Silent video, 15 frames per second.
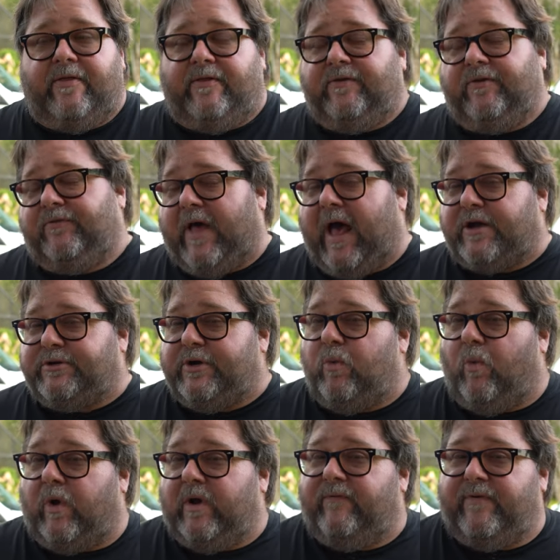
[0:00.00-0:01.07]
This is actually
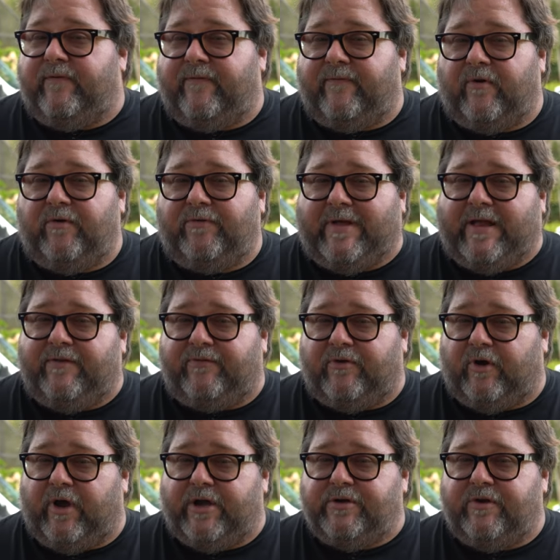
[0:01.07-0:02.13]
one of the first
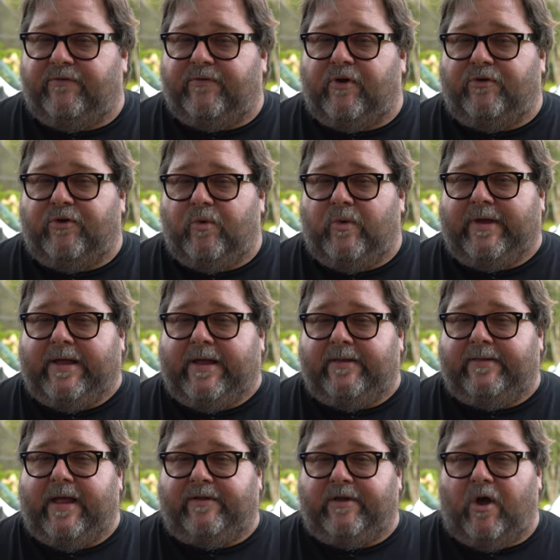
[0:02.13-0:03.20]
installations they're doing
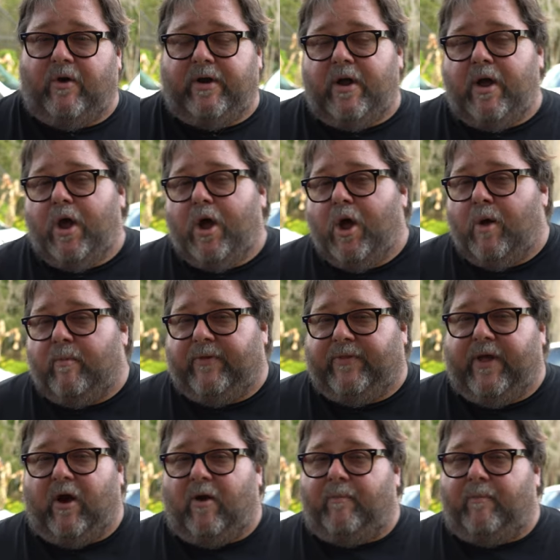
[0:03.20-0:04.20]
in Daytona, but they